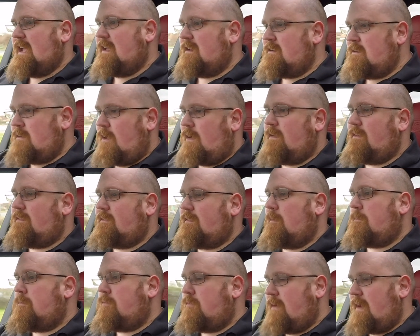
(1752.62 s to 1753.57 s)
nice,
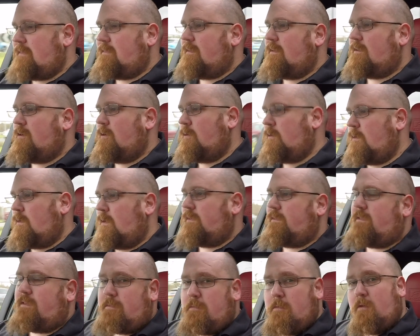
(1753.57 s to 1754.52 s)
practical,
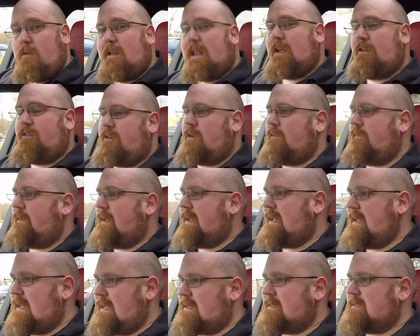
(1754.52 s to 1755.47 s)
small
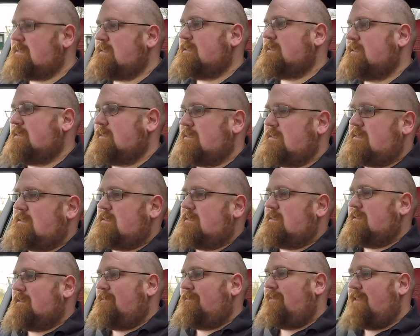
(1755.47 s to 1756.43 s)
SUV,
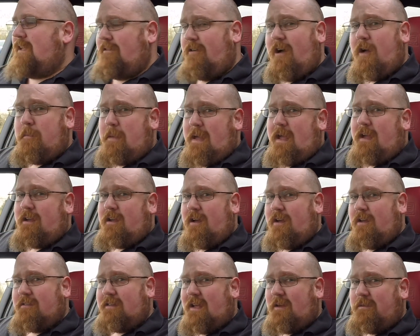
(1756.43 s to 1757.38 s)
there are better
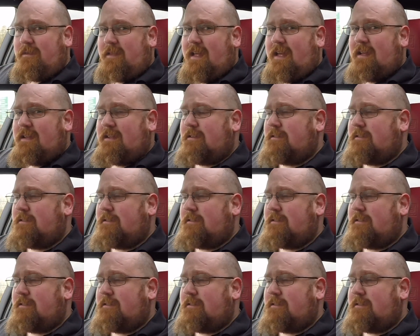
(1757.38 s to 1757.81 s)
cars out there.